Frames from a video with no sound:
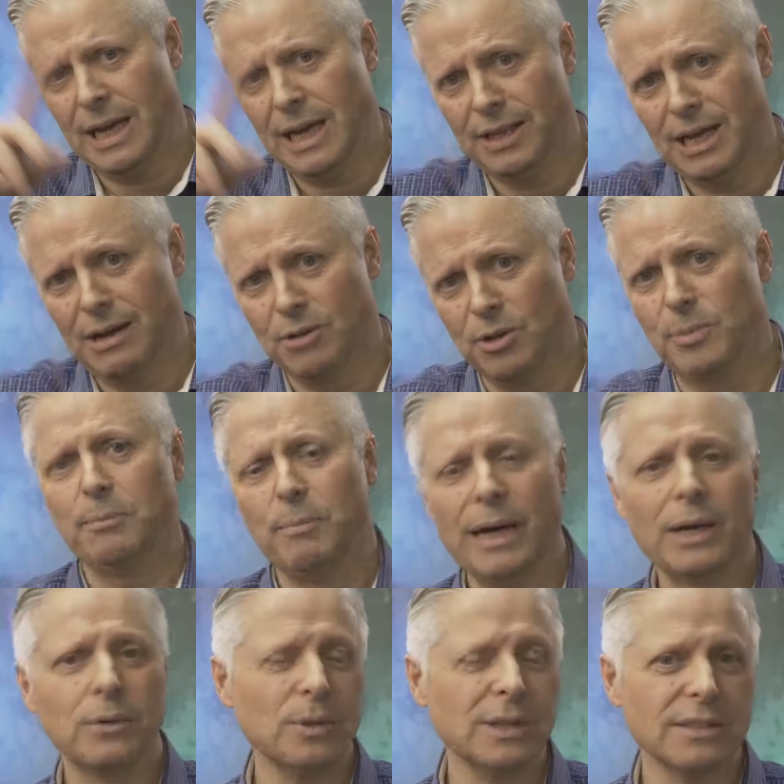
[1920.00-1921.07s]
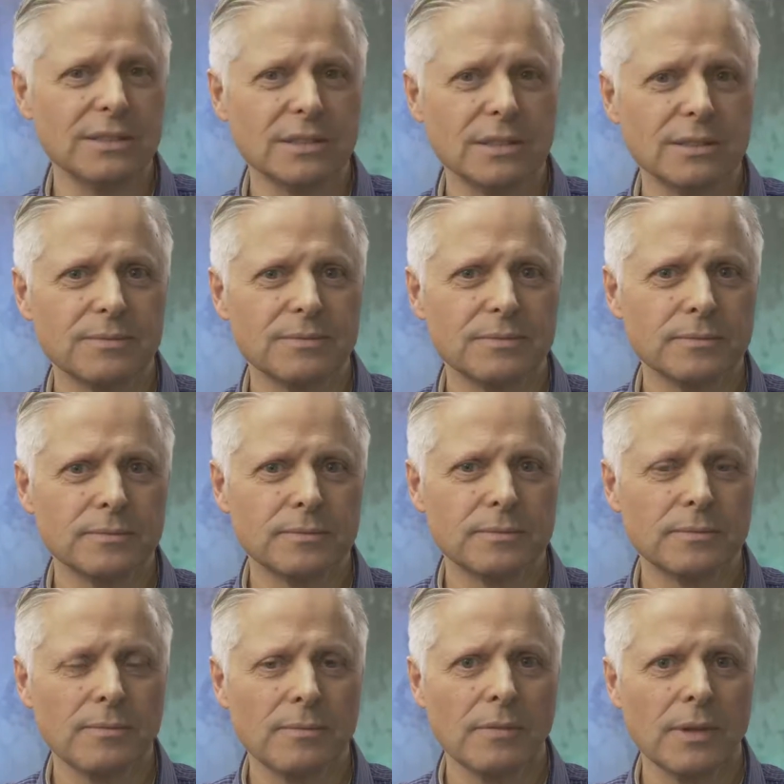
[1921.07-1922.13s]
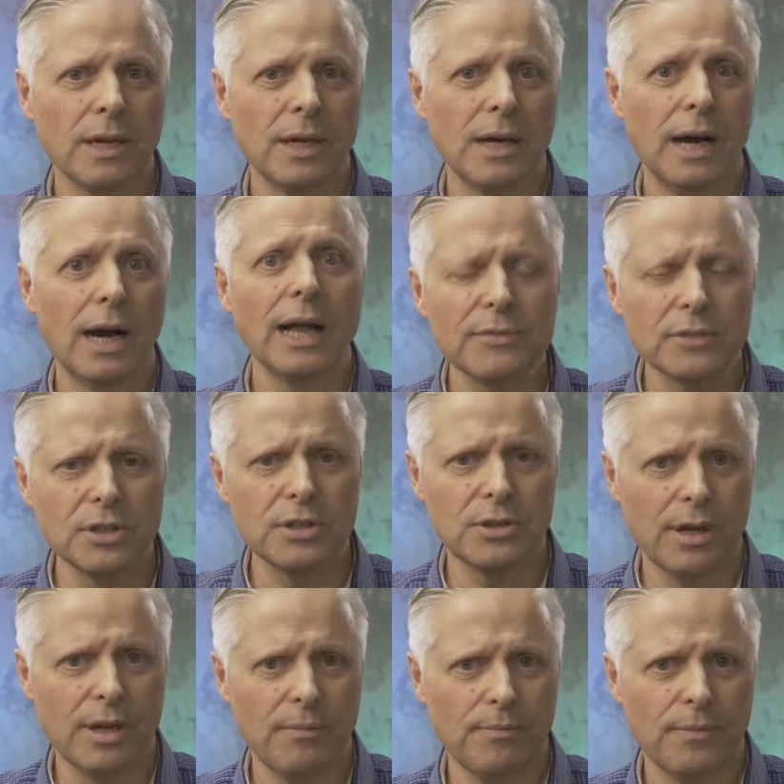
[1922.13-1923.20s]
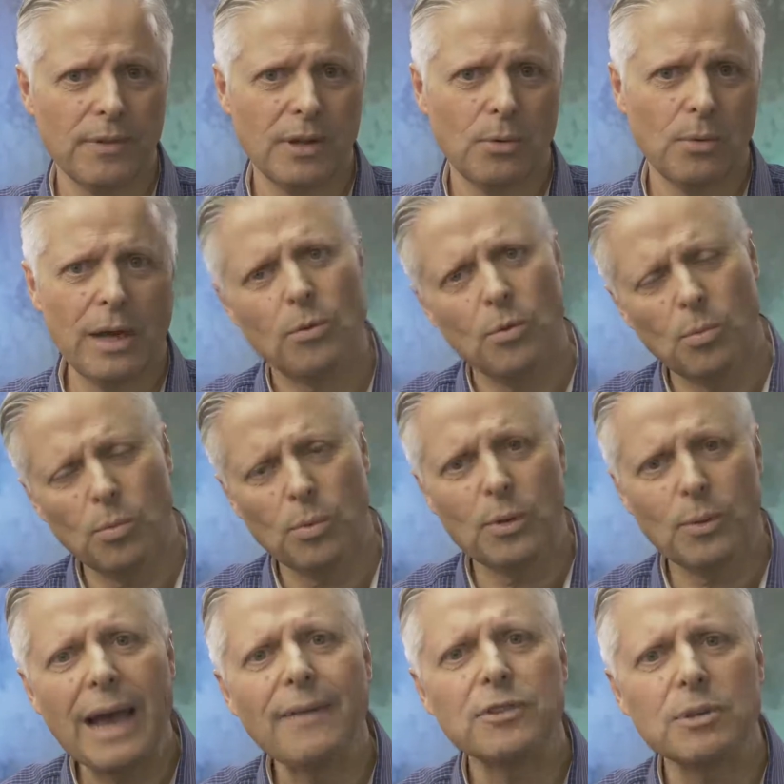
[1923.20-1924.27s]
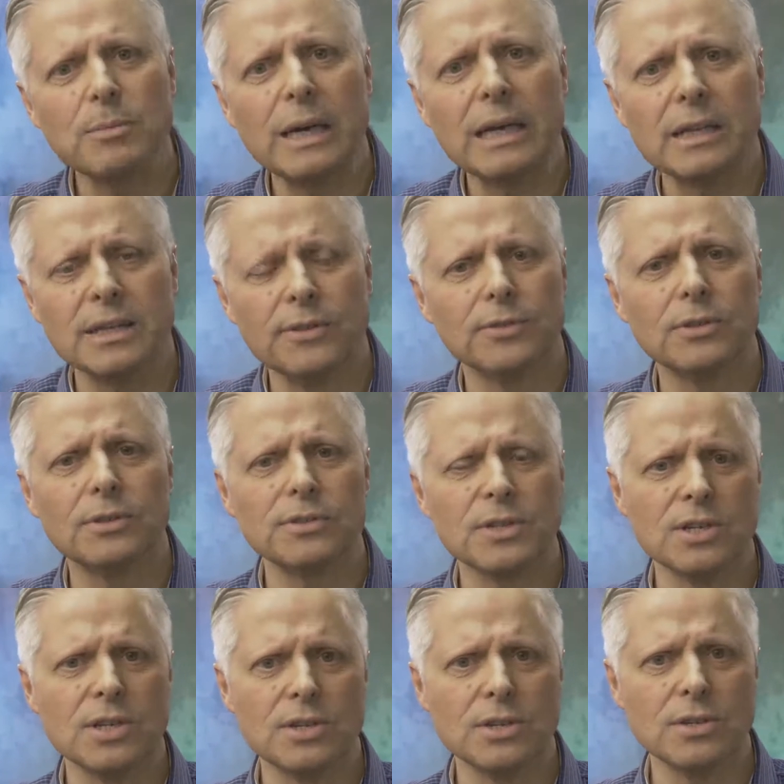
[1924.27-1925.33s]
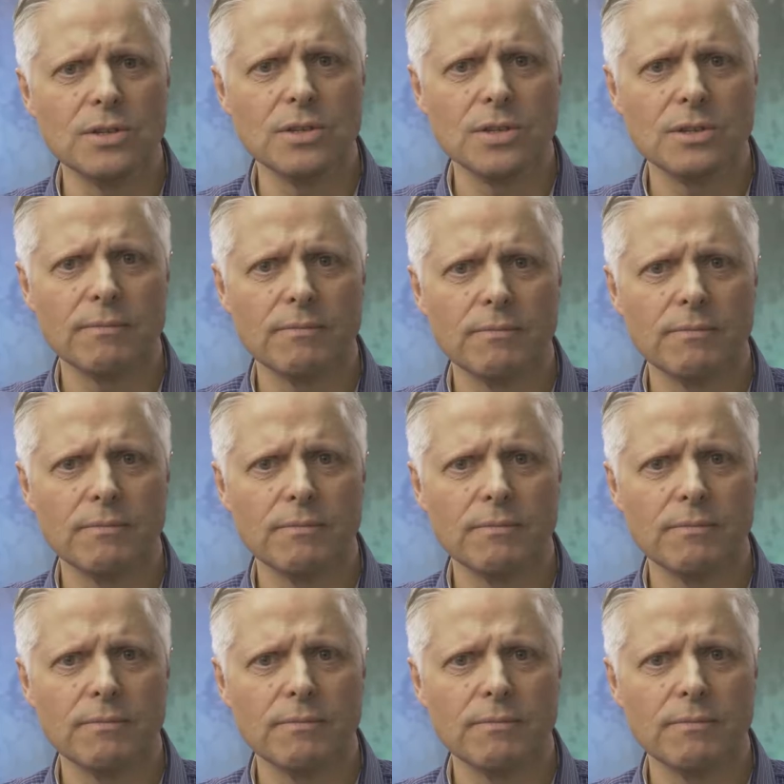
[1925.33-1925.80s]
out there in the big bad world, I'll have to do it. We have to make difficult decisions.